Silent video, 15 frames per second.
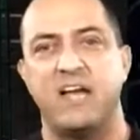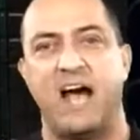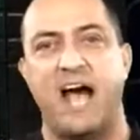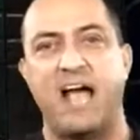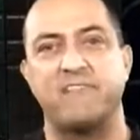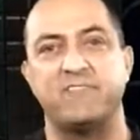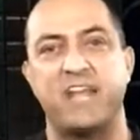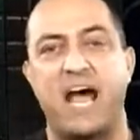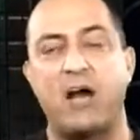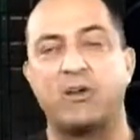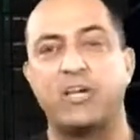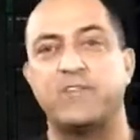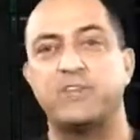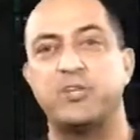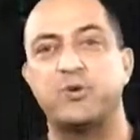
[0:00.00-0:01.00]
I've now
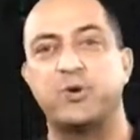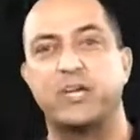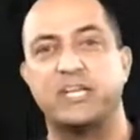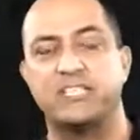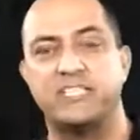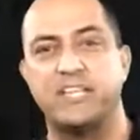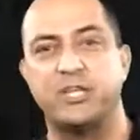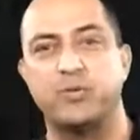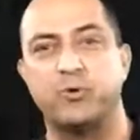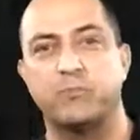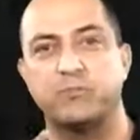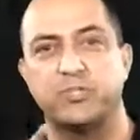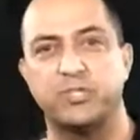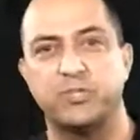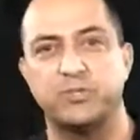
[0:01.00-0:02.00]
given you a continuum
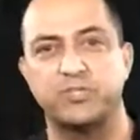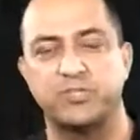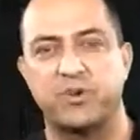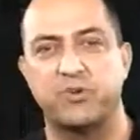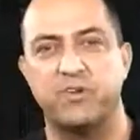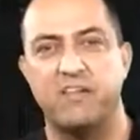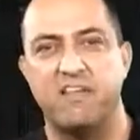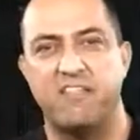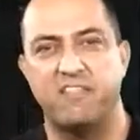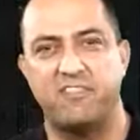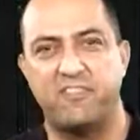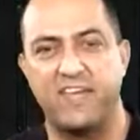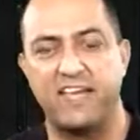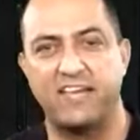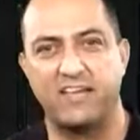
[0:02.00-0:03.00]
to do so.
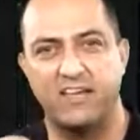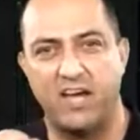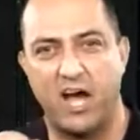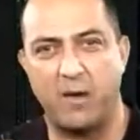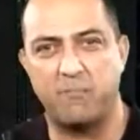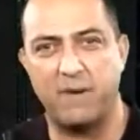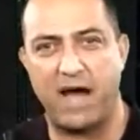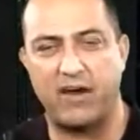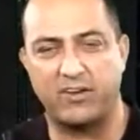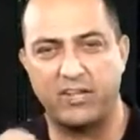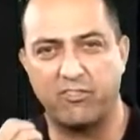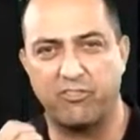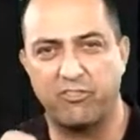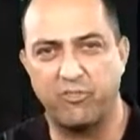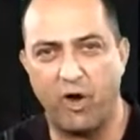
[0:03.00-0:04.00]
Think about it
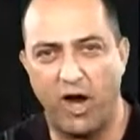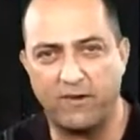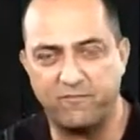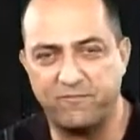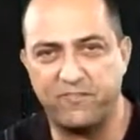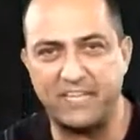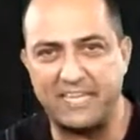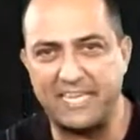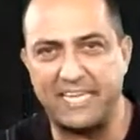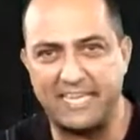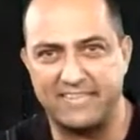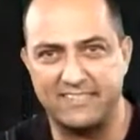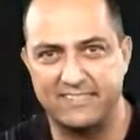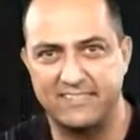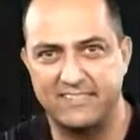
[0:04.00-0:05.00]
thoughtfully,